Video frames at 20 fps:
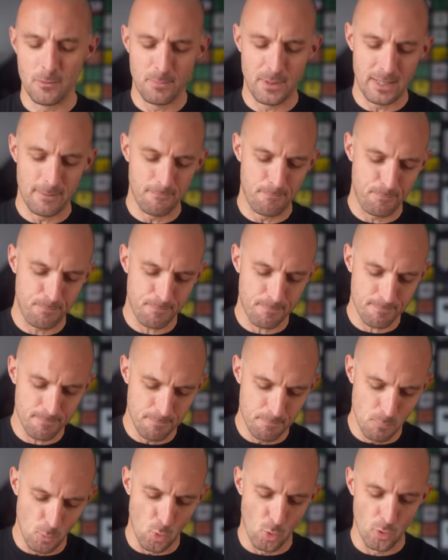bit
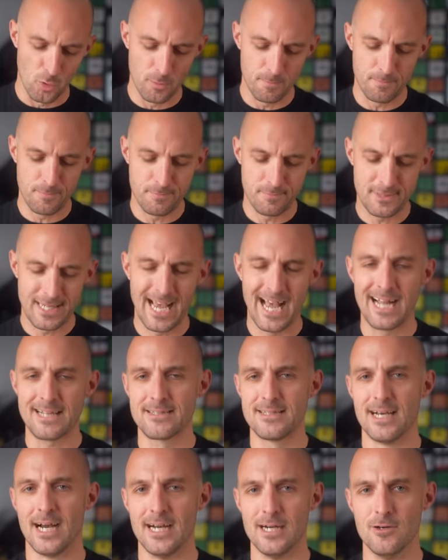more
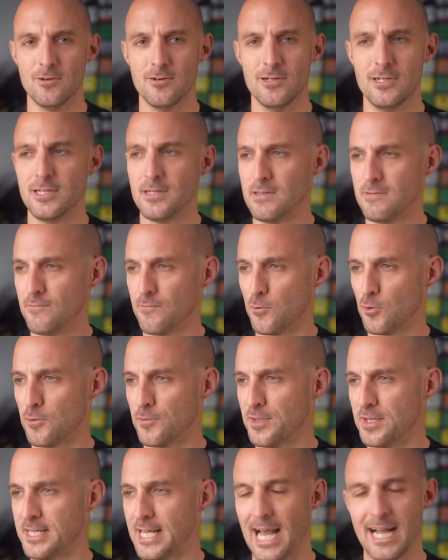tactile for
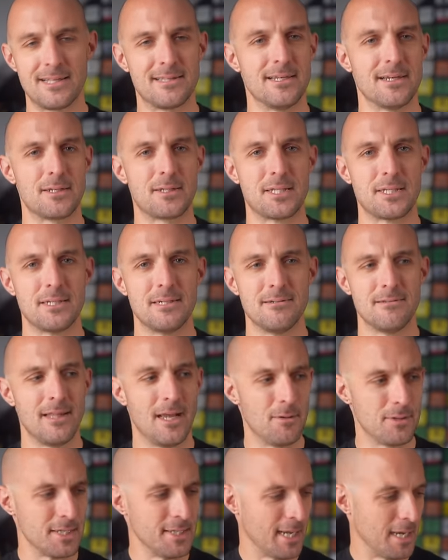the Tactix. That
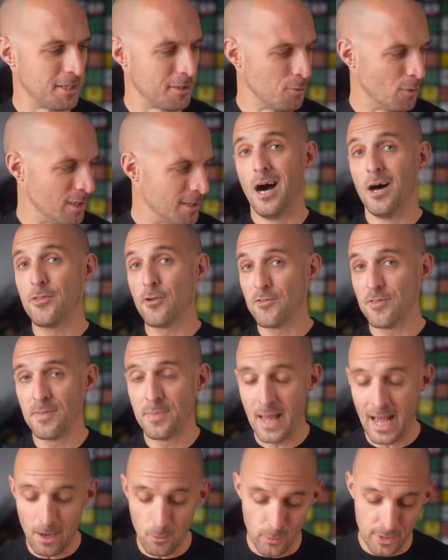was a nice one. Other than
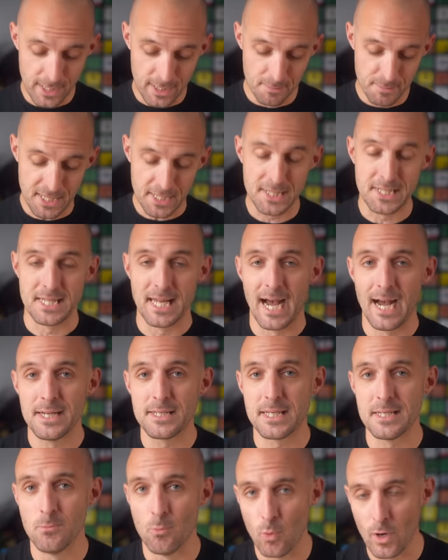that, when it comes to
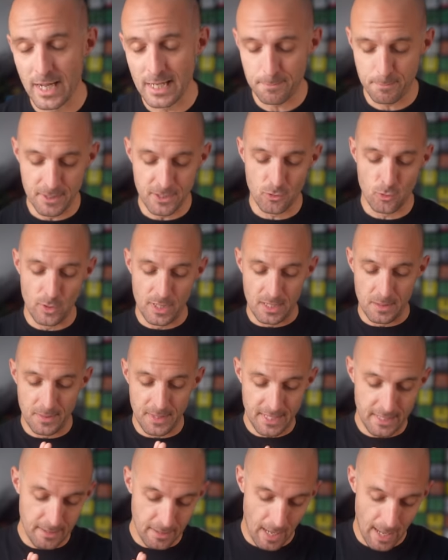size and weight between
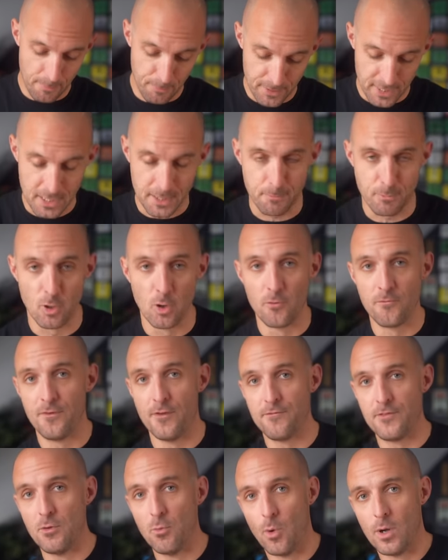the Epix Pro
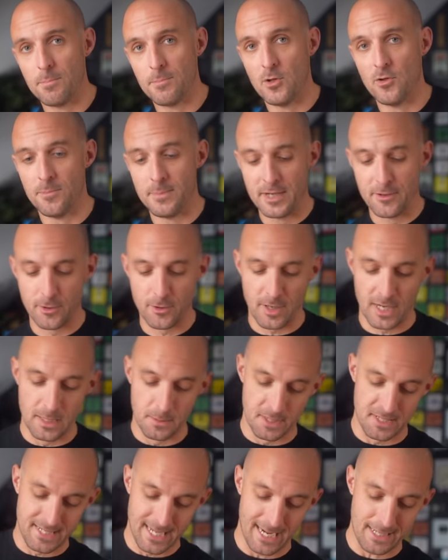51mm and
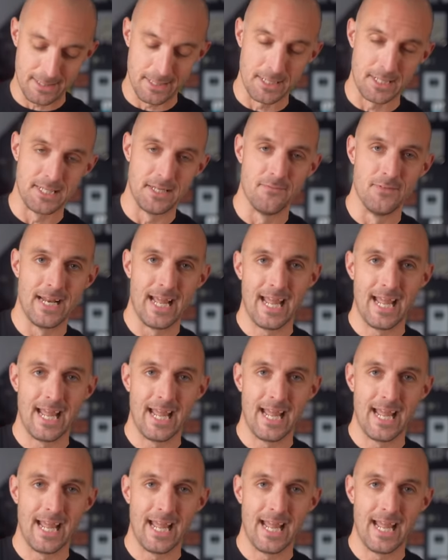the Tactix 7